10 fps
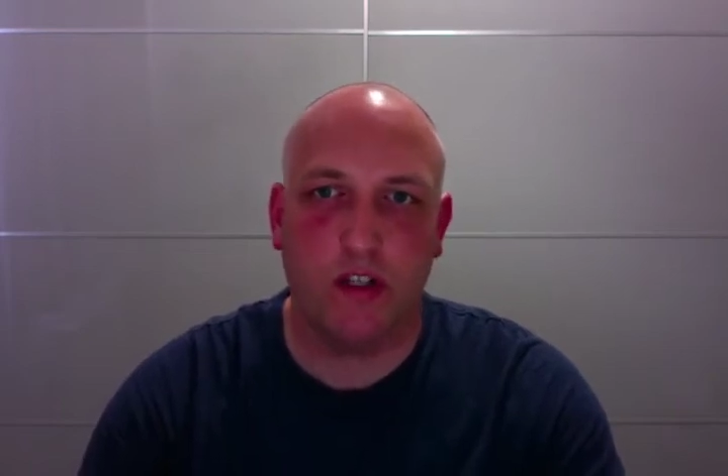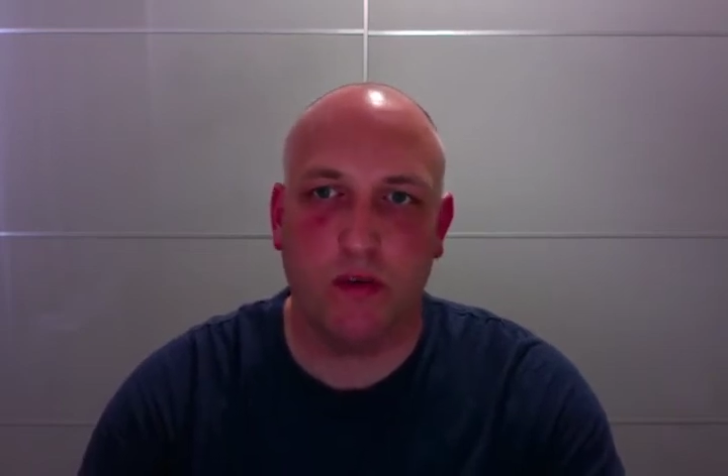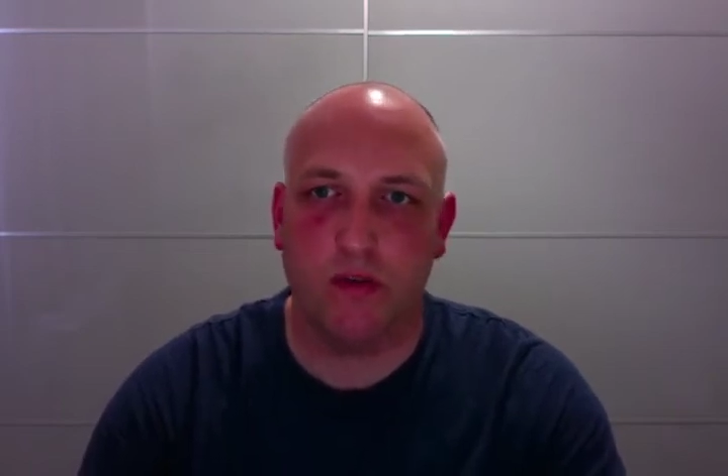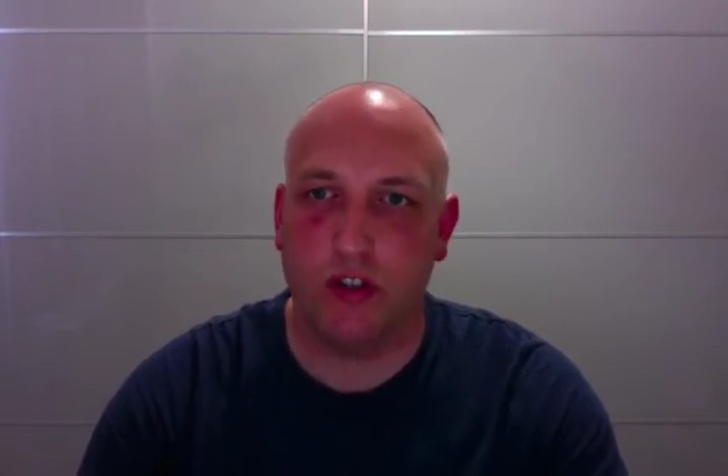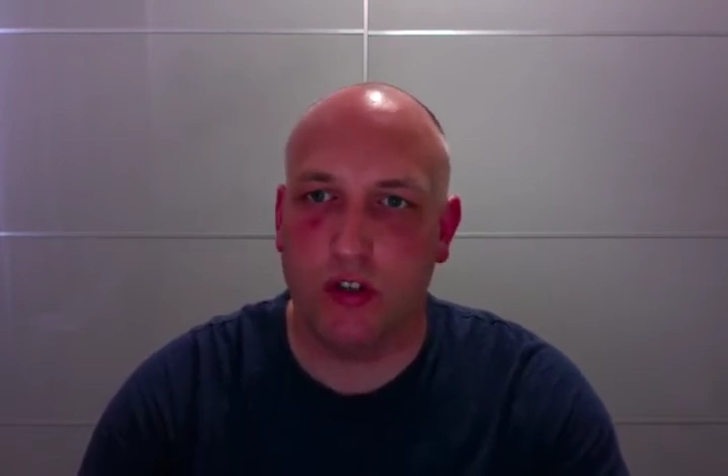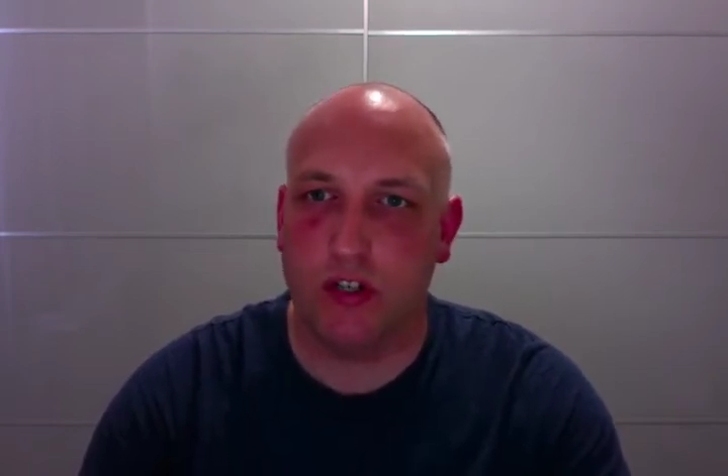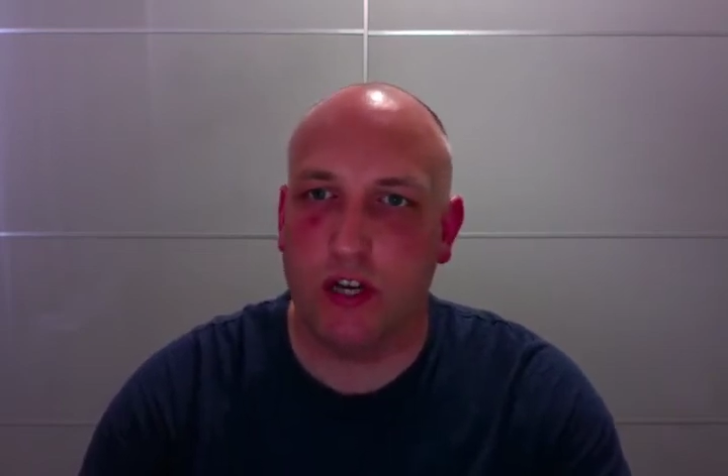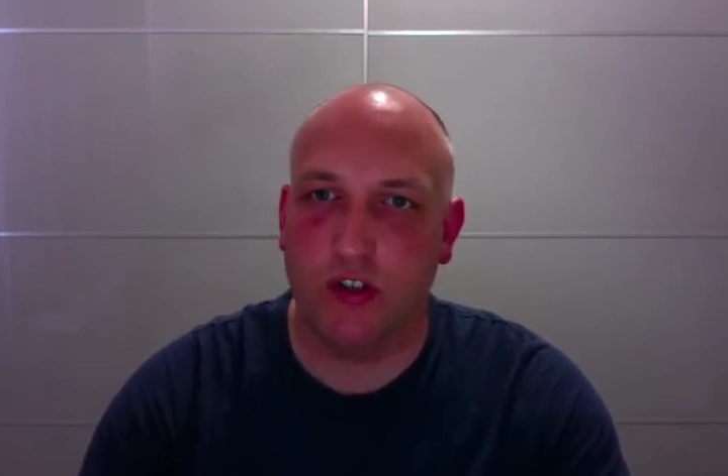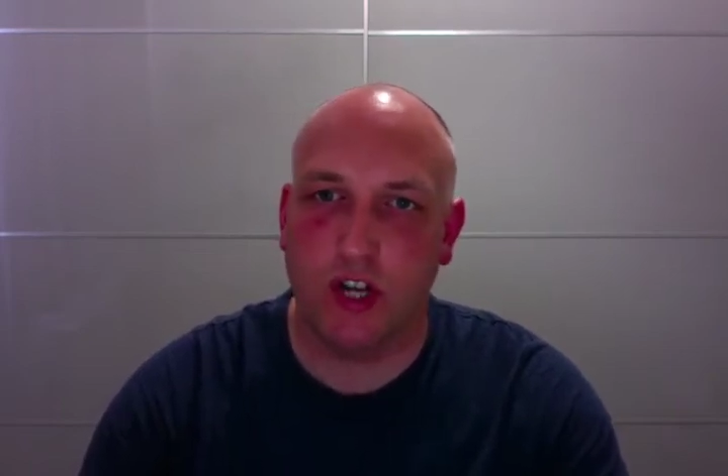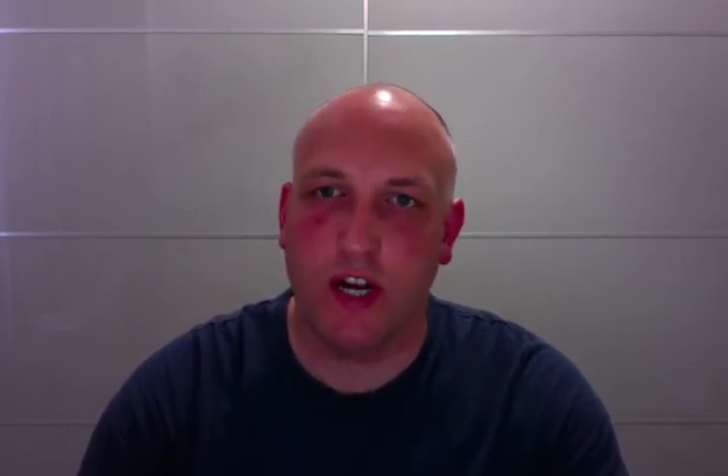to introduce
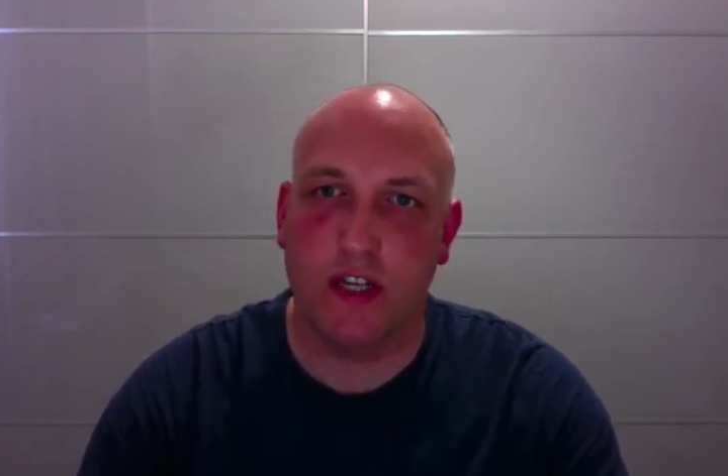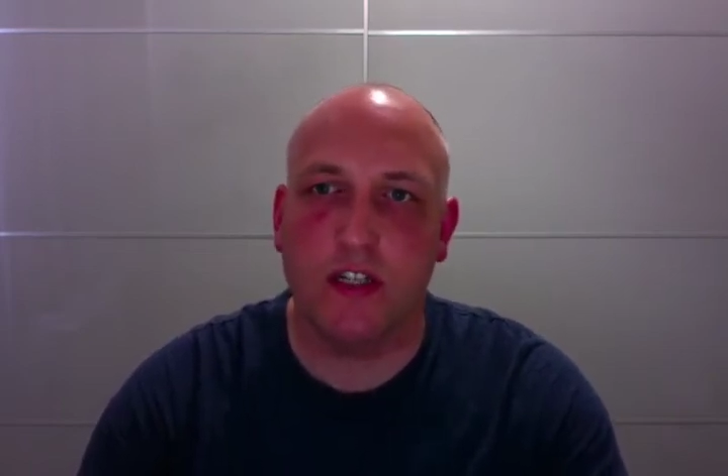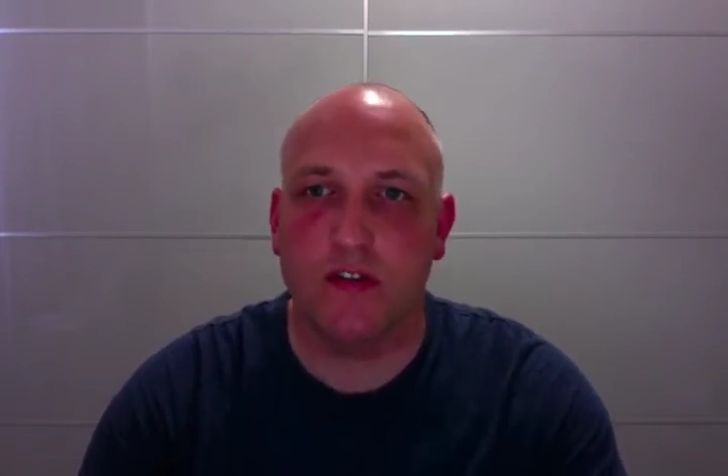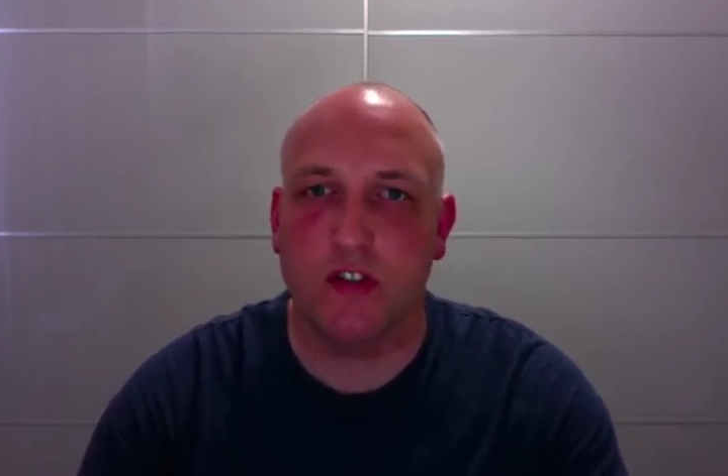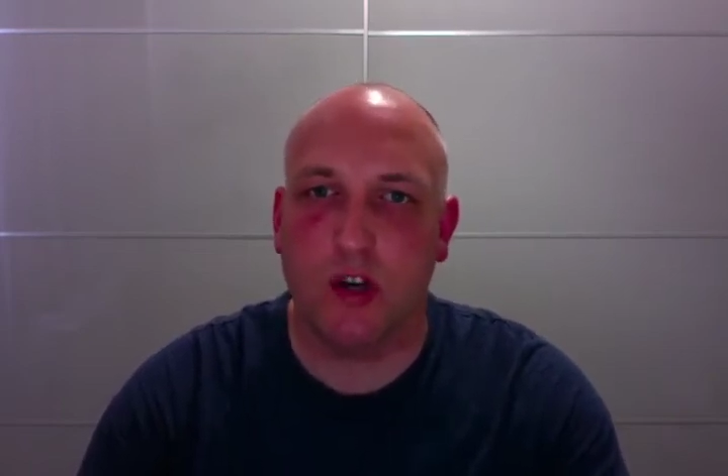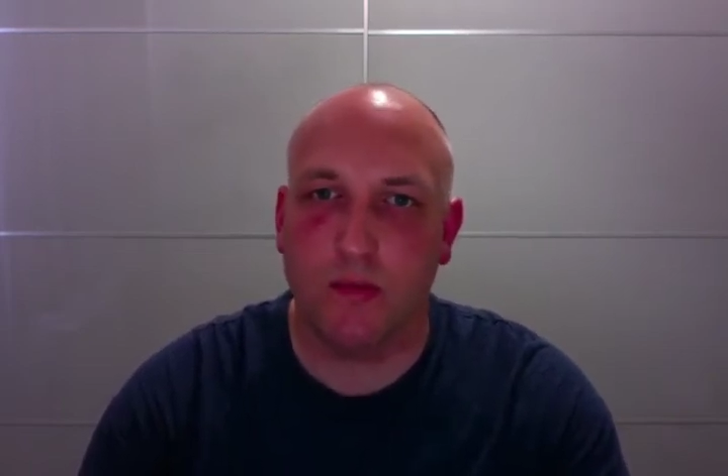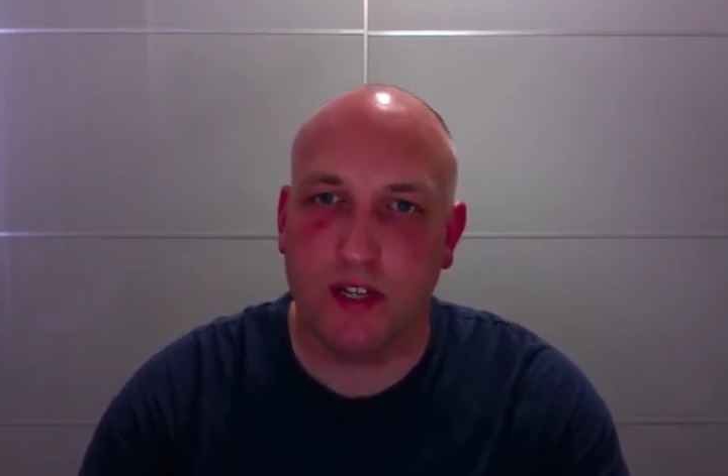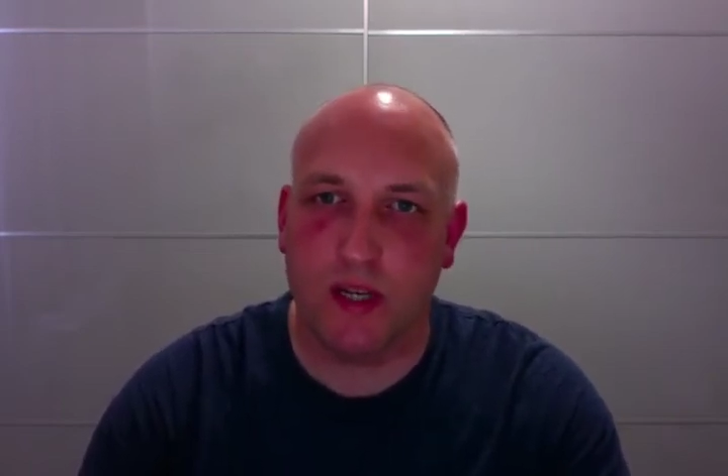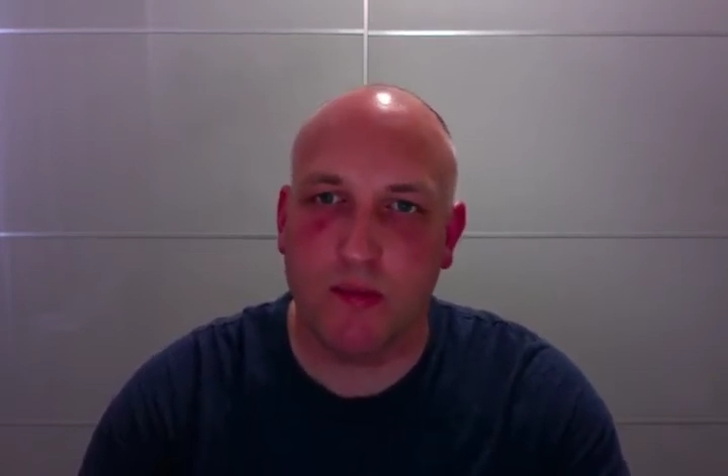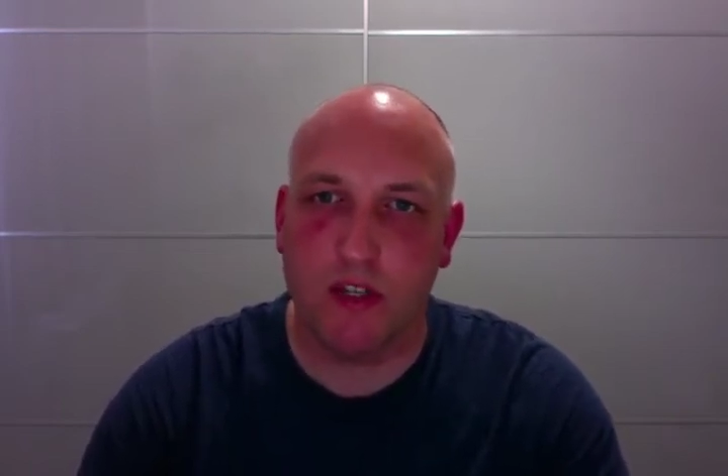our checklist of top
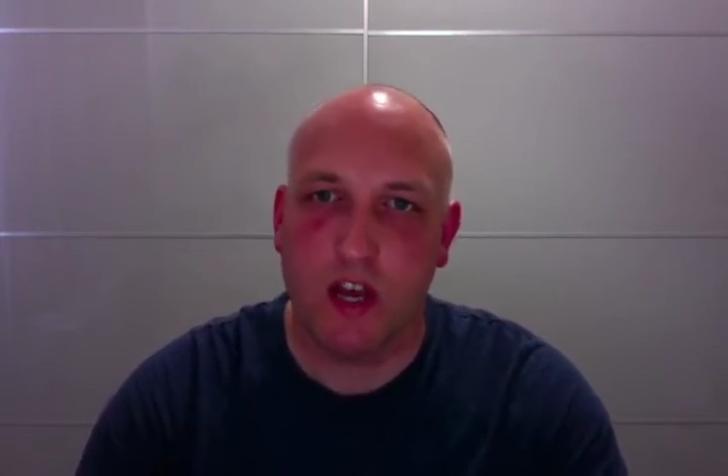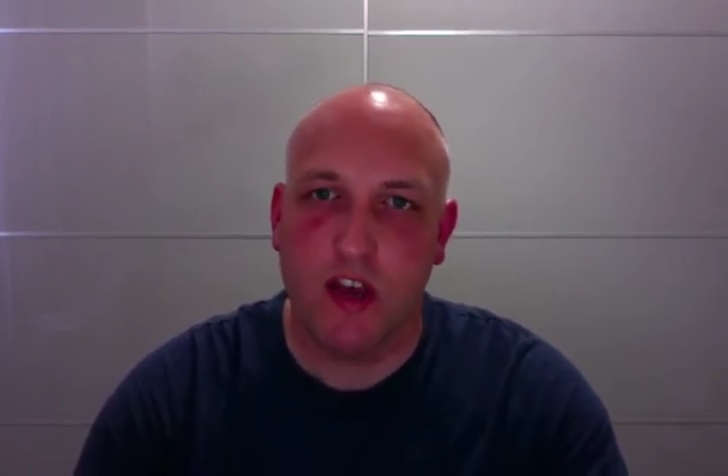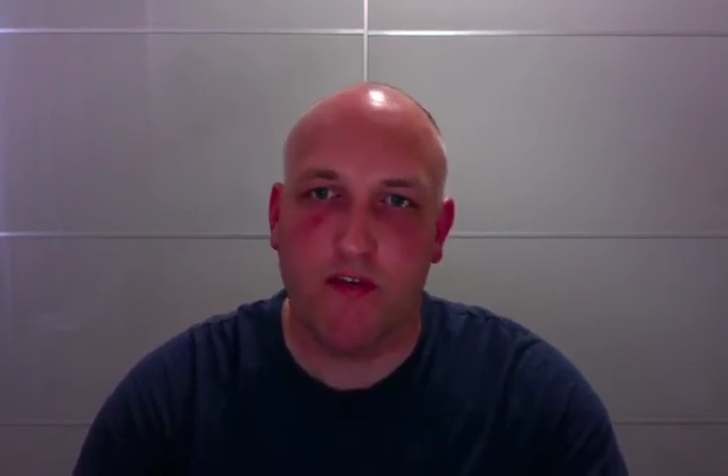tips